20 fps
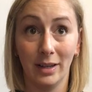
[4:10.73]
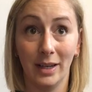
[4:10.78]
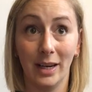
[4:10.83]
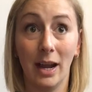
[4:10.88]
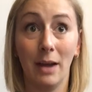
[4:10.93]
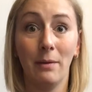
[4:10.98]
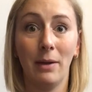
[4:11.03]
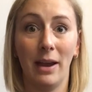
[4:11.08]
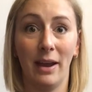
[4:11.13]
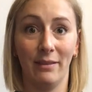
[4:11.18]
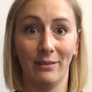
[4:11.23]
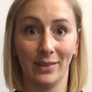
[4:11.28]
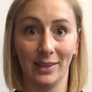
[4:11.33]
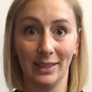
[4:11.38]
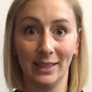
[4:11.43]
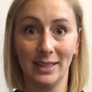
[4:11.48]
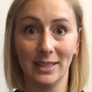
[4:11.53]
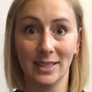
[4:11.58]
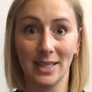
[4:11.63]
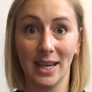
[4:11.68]
Yep, and
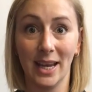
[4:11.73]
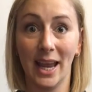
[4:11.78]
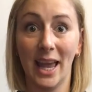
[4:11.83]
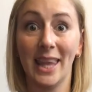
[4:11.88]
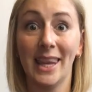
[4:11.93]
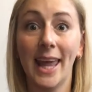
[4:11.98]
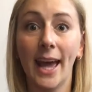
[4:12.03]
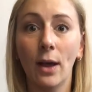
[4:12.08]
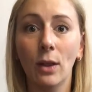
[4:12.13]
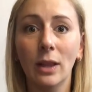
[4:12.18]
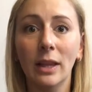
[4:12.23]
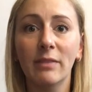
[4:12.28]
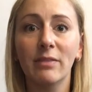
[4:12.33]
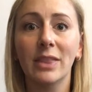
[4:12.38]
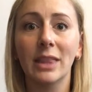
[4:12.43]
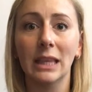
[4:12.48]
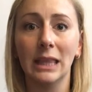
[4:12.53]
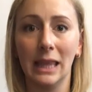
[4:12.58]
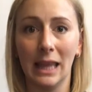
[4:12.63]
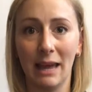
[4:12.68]
release it. And now
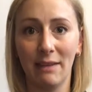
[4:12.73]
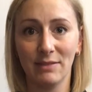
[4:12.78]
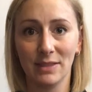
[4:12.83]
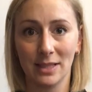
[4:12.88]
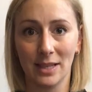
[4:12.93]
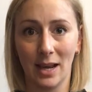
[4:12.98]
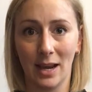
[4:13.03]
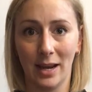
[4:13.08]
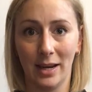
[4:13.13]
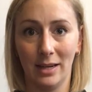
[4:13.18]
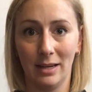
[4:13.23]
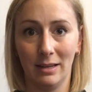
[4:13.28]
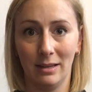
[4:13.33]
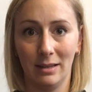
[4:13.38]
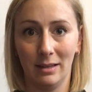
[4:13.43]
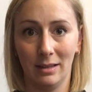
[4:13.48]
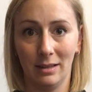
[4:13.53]
lift the left side.